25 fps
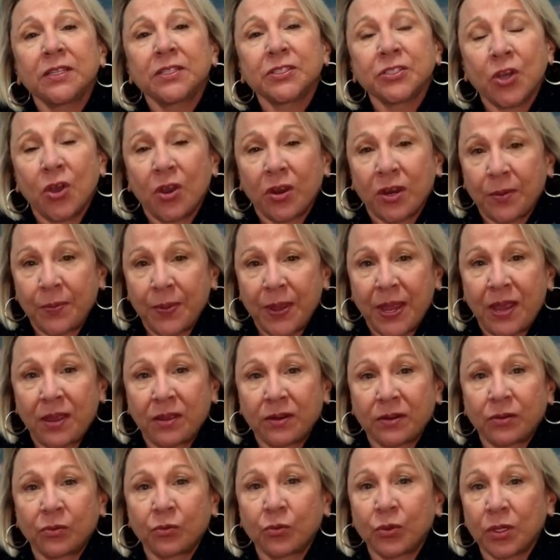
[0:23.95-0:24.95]
talk
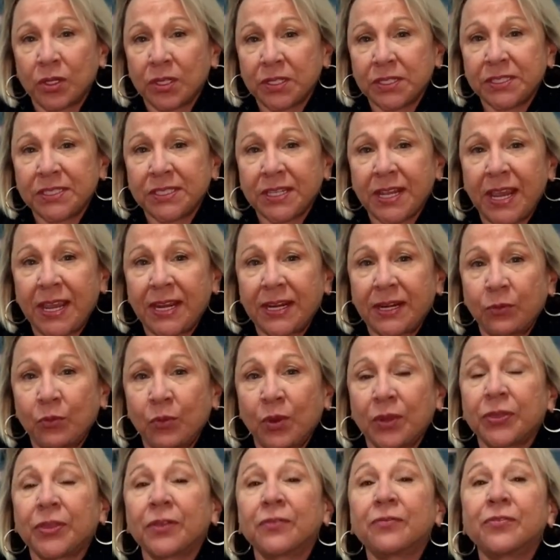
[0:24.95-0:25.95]
about real estate and
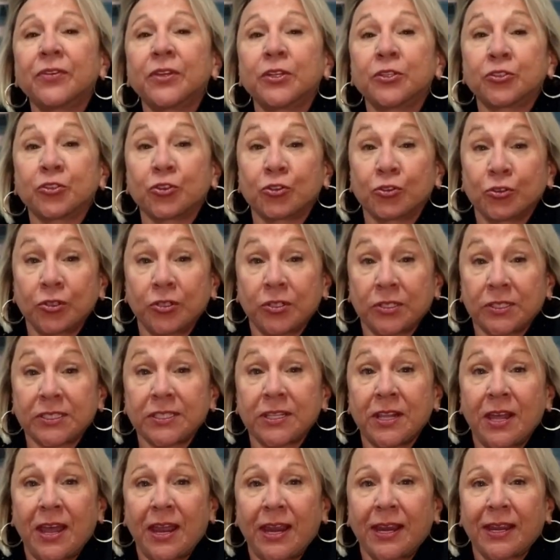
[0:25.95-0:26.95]
what the future looks
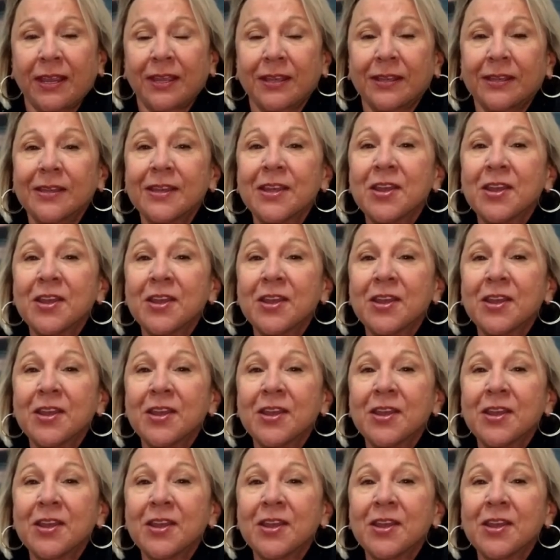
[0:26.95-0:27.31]
like.